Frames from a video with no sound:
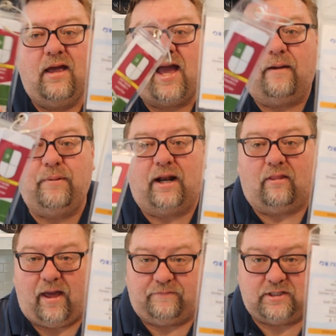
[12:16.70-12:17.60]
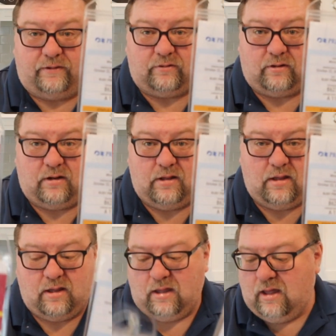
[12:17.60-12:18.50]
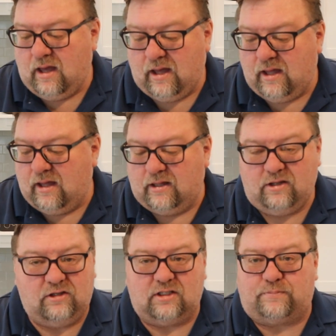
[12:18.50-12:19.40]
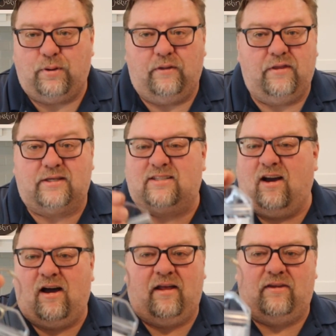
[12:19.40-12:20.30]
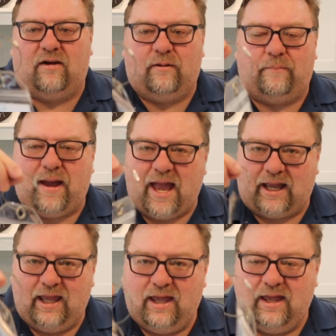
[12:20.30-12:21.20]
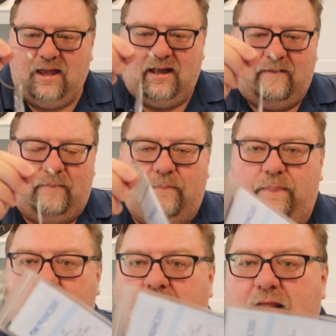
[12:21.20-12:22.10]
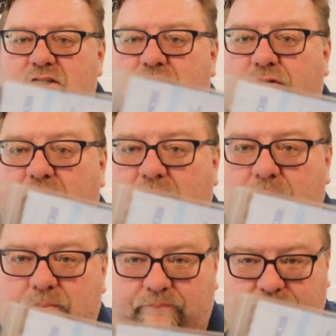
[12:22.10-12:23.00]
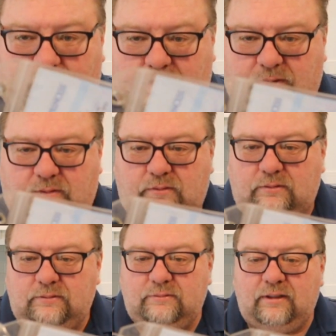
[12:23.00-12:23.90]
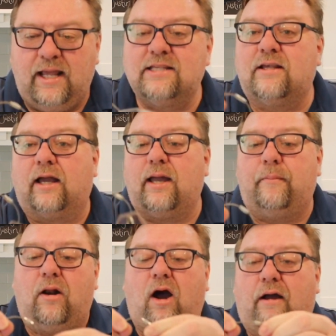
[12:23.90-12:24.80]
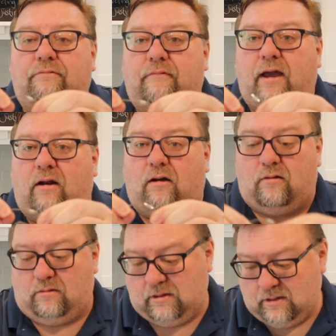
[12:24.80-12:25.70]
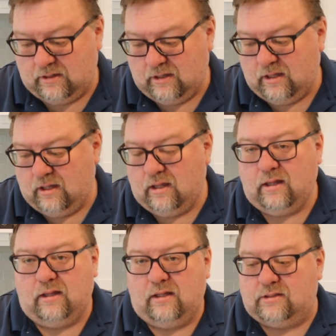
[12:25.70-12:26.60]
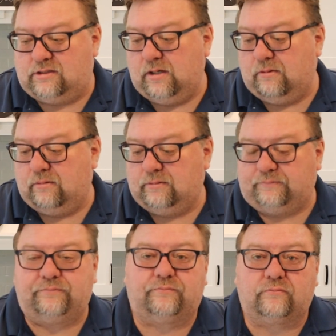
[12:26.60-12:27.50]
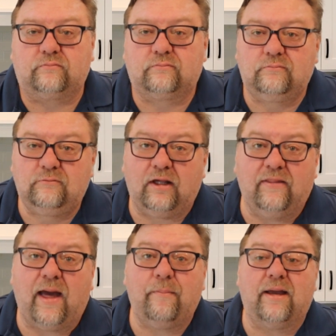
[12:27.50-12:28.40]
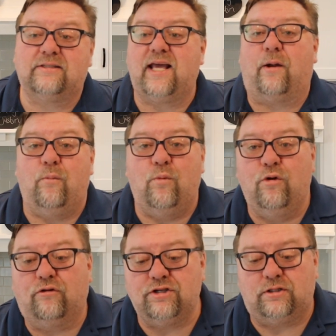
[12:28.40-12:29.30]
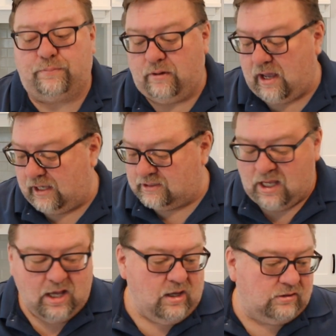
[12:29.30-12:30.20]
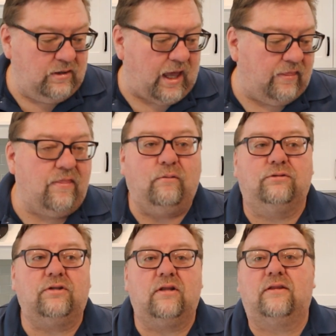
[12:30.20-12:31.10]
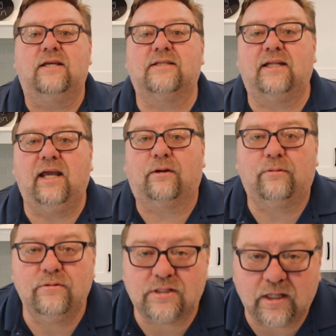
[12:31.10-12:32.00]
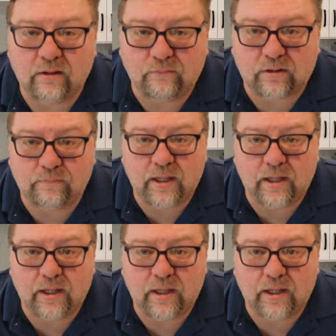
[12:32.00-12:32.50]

have been a lifesaver. You just put this on their bag and it's sturdy. It's not coming off at all. And so that makes that really super nice. So yeah, those are the things I take cruising with